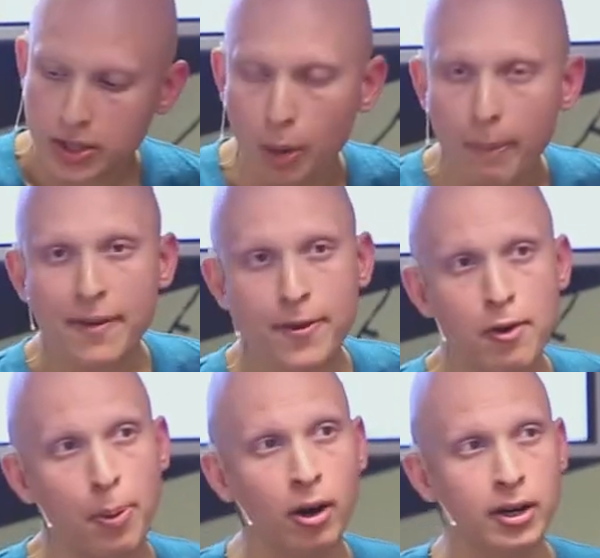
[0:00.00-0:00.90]
So my
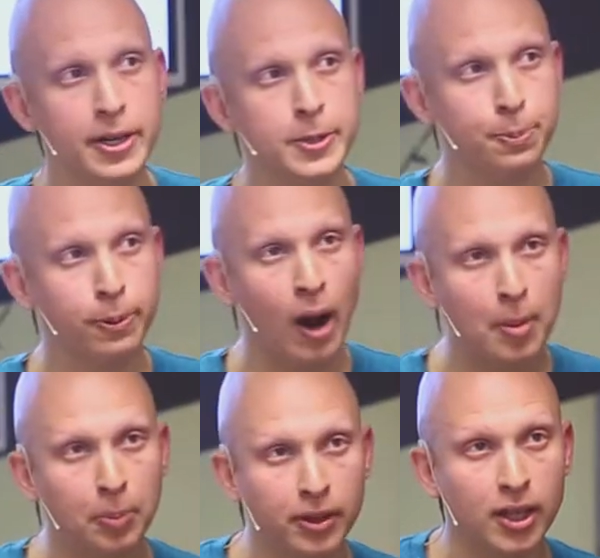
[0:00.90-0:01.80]
favorite part is
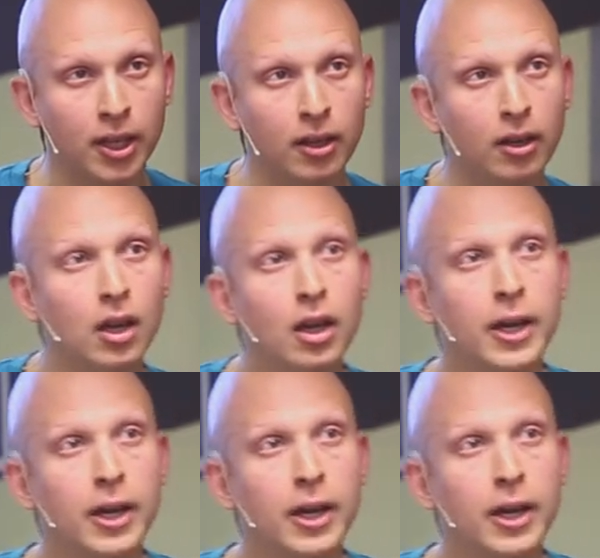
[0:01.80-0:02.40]
probably